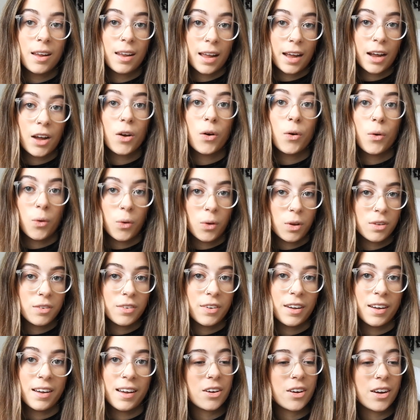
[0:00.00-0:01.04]
like all
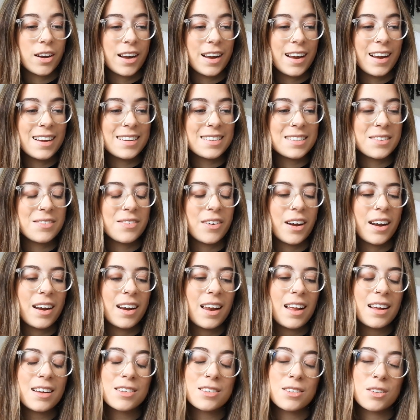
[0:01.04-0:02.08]
of it. So it's a very
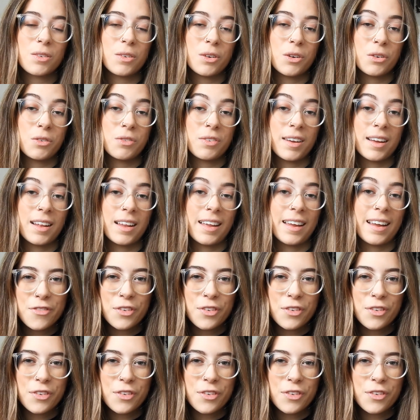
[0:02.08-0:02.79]
like surreal feeling.